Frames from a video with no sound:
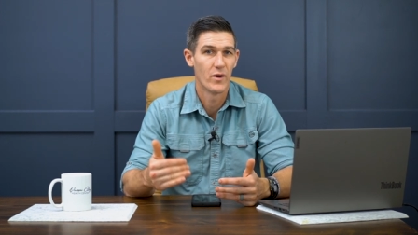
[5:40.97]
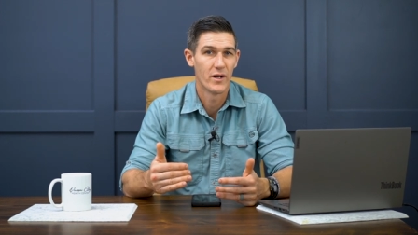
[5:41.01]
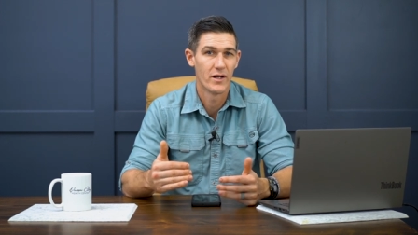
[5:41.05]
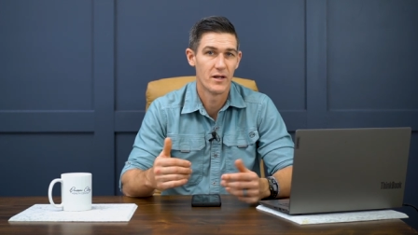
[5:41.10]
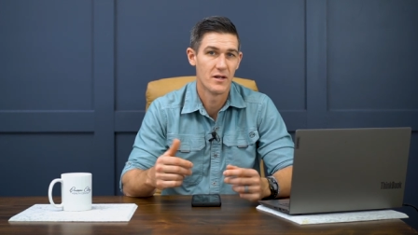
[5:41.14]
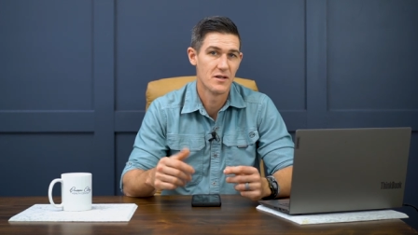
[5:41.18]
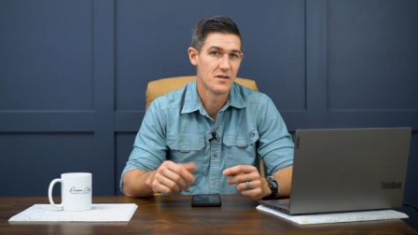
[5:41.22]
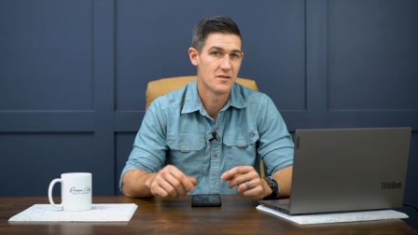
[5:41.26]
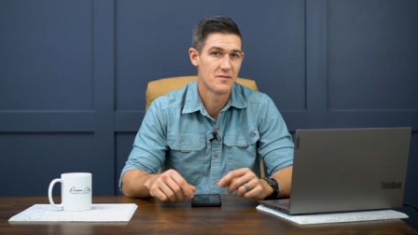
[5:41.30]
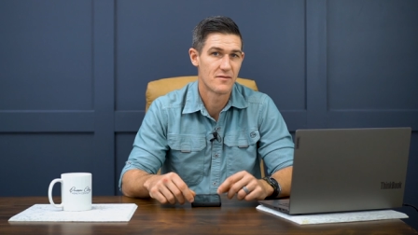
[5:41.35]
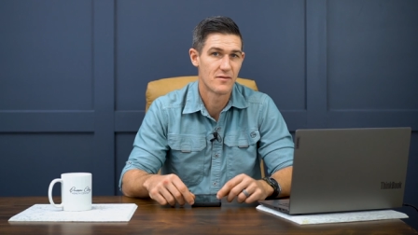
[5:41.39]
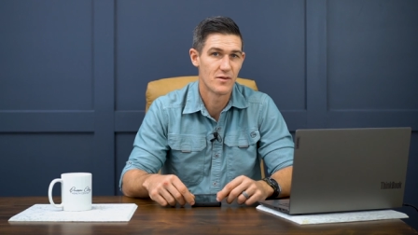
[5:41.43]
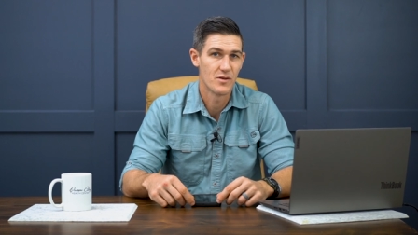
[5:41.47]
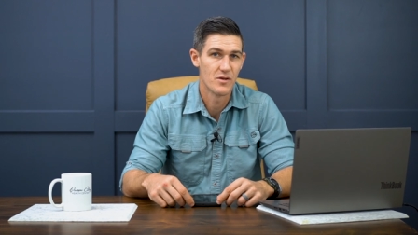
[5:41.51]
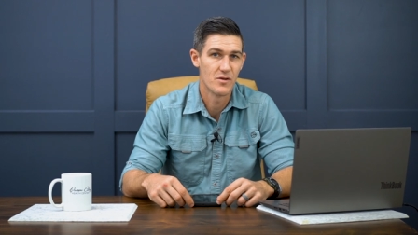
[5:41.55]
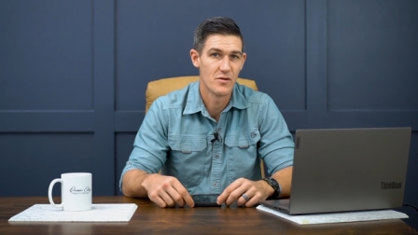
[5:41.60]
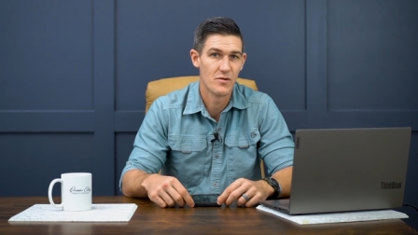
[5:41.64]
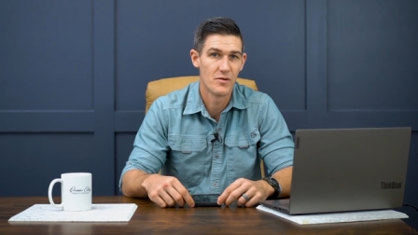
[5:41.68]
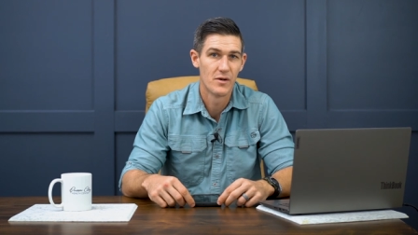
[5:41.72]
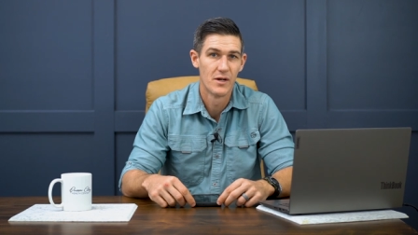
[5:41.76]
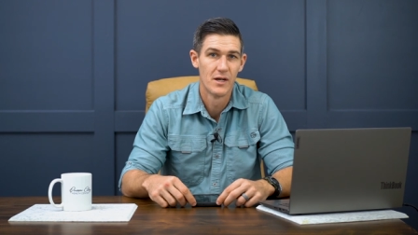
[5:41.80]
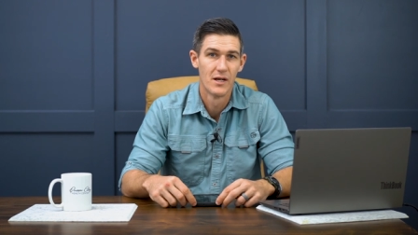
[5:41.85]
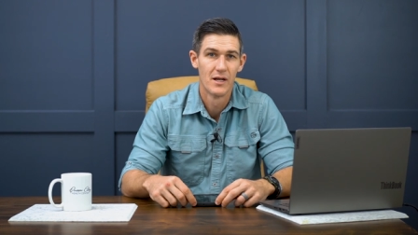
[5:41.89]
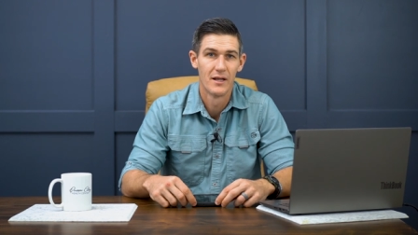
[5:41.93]
it is for
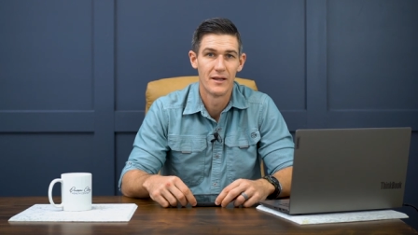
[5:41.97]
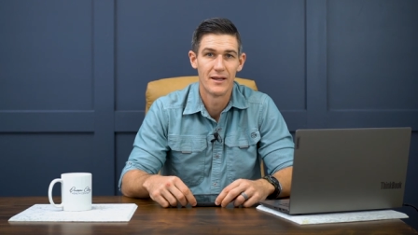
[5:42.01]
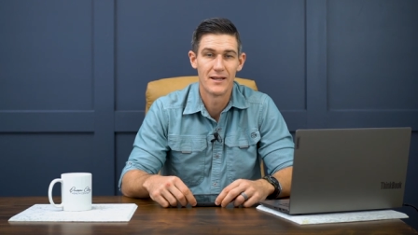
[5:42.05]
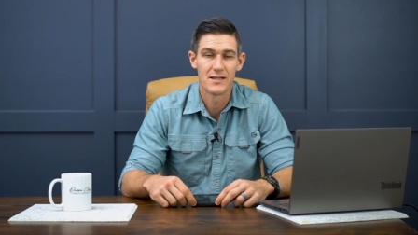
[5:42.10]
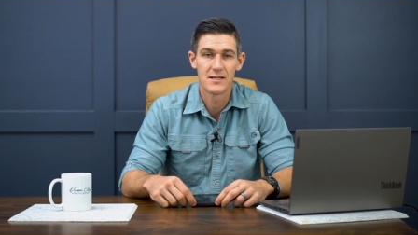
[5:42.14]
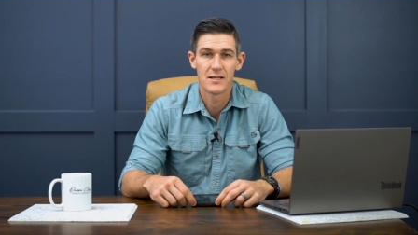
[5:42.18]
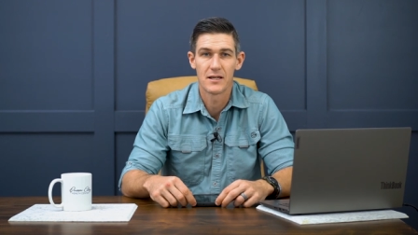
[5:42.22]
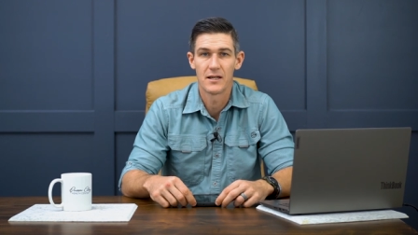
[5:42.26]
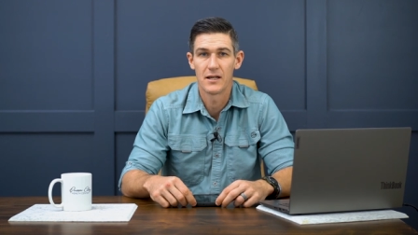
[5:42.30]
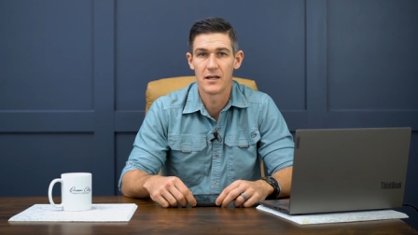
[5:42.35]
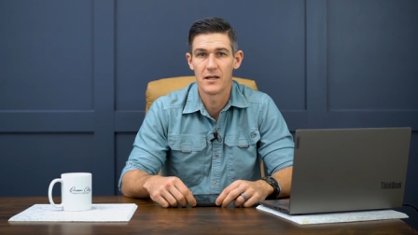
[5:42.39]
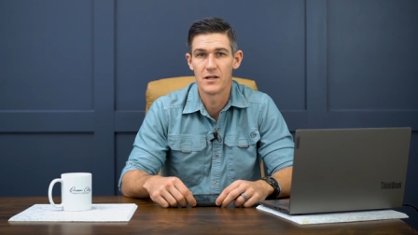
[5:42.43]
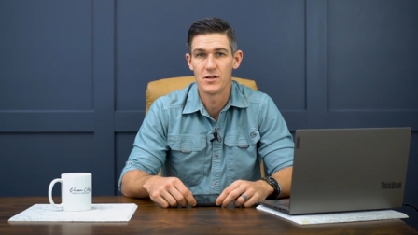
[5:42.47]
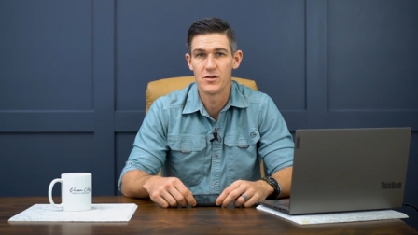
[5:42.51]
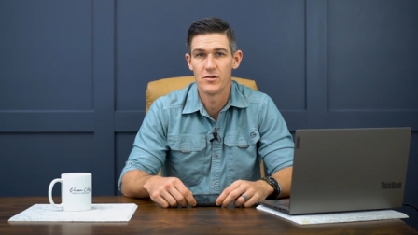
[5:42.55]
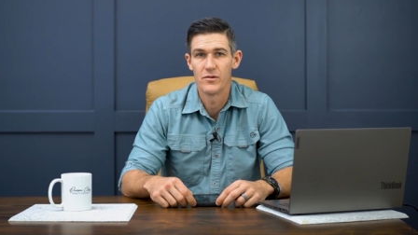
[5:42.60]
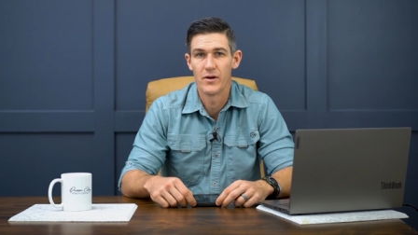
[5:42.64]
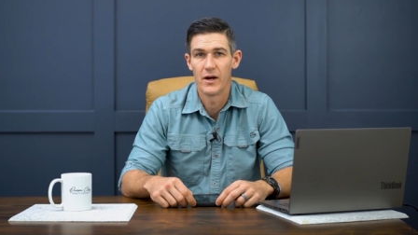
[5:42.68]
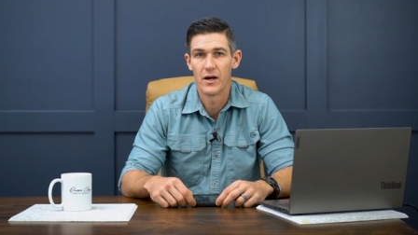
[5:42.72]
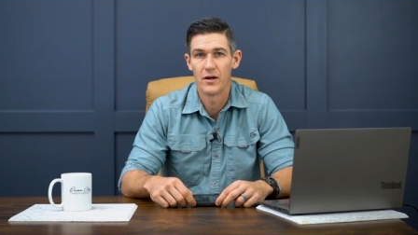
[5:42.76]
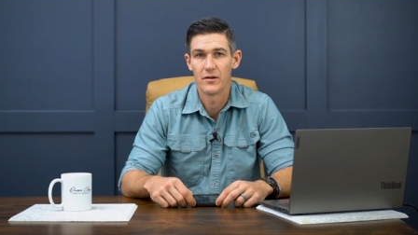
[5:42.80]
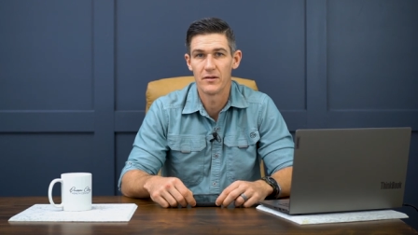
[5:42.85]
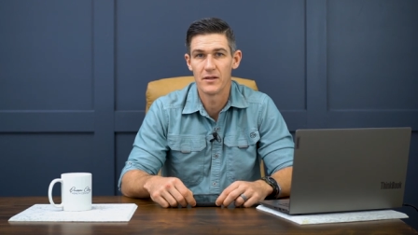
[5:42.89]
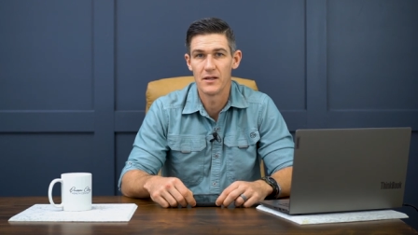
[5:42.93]
you that's going to get you
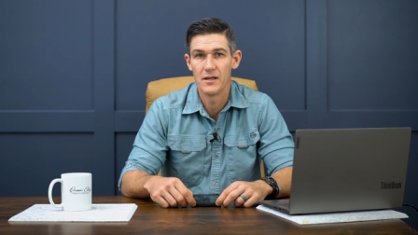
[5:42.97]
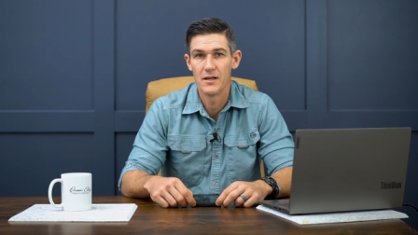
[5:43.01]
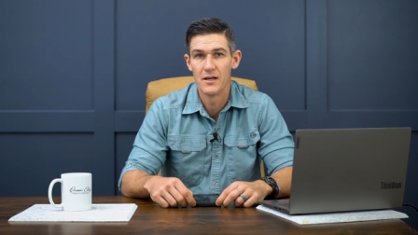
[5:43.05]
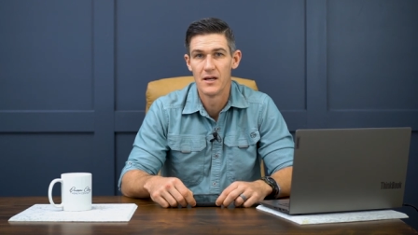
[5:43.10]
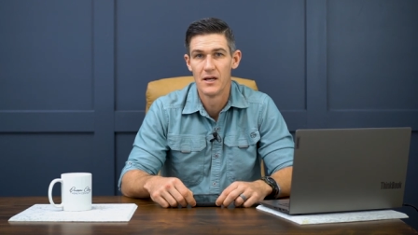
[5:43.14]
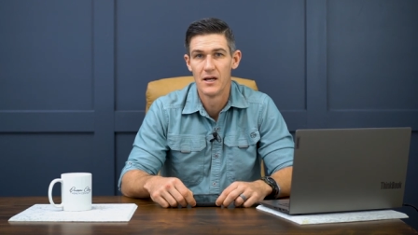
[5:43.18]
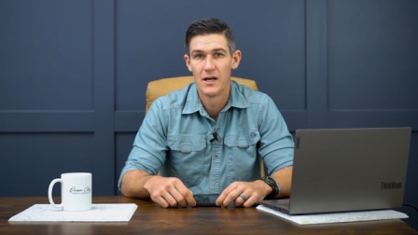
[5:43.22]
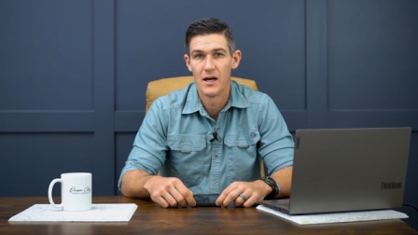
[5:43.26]
healthy,